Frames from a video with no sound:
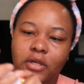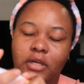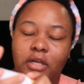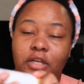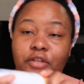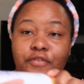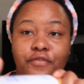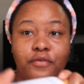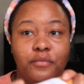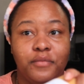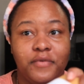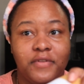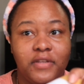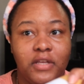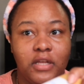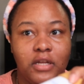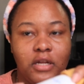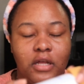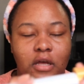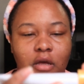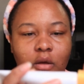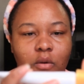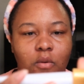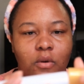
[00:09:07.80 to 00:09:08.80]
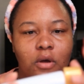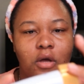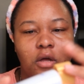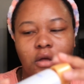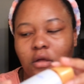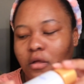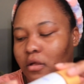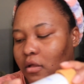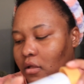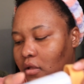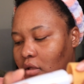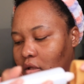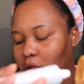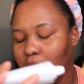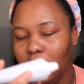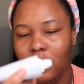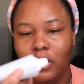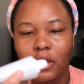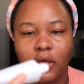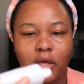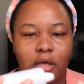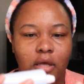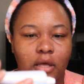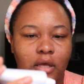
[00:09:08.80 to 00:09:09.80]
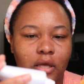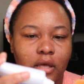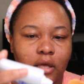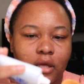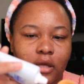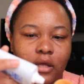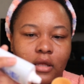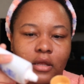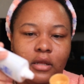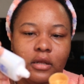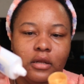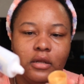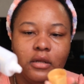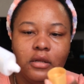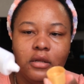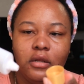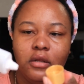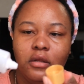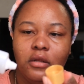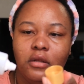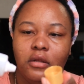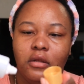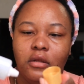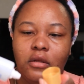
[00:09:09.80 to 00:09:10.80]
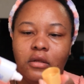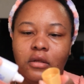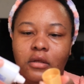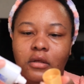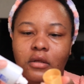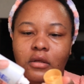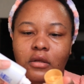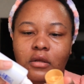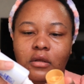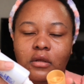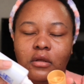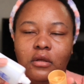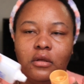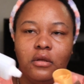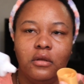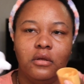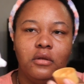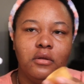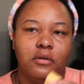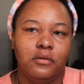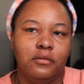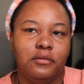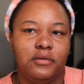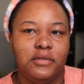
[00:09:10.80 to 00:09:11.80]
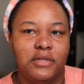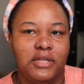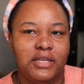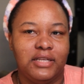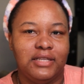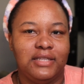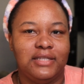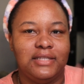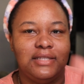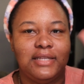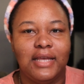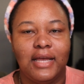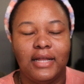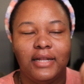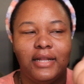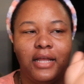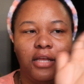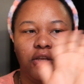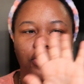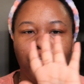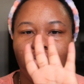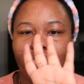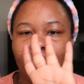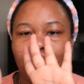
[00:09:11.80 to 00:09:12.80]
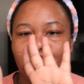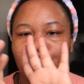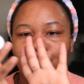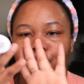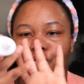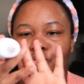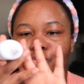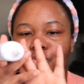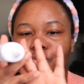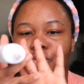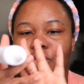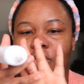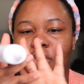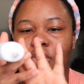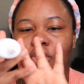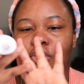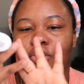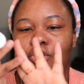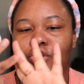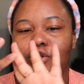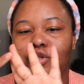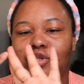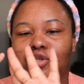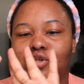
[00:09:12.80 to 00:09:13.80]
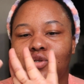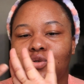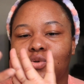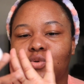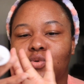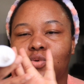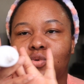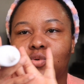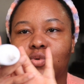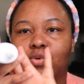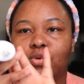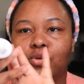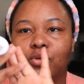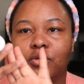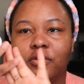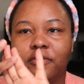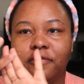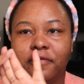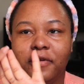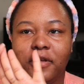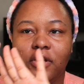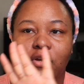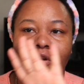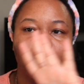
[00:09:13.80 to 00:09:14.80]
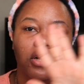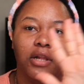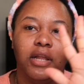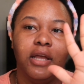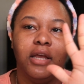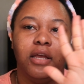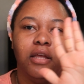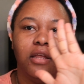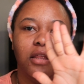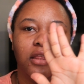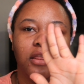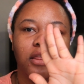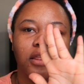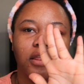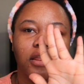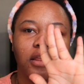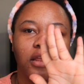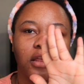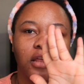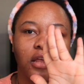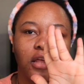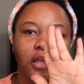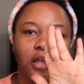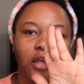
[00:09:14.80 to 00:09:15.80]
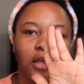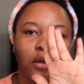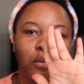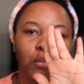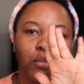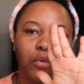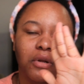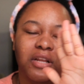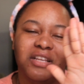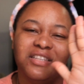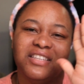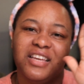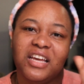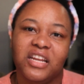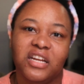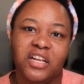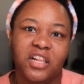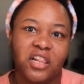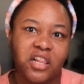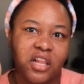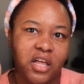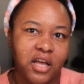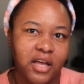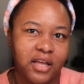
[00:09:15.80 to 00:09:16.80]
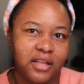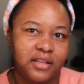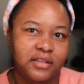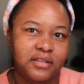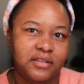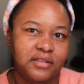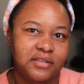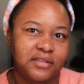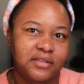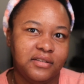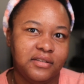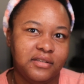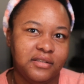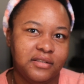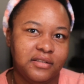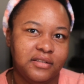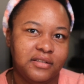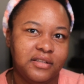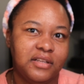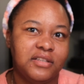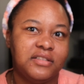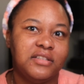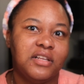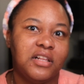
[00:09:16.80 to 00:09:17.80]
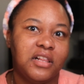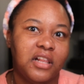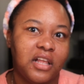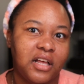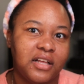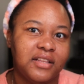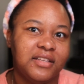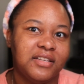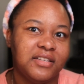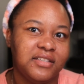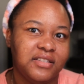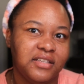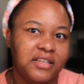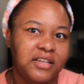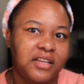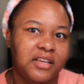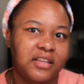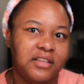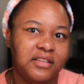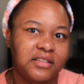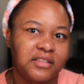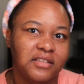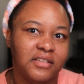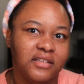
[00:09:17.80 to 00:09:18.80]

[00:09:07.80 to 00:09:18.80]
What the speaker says: It's from Skin Aqua, and they said that you should use 2 finger length, but that's kind of a lot. That's a lot, isn't it?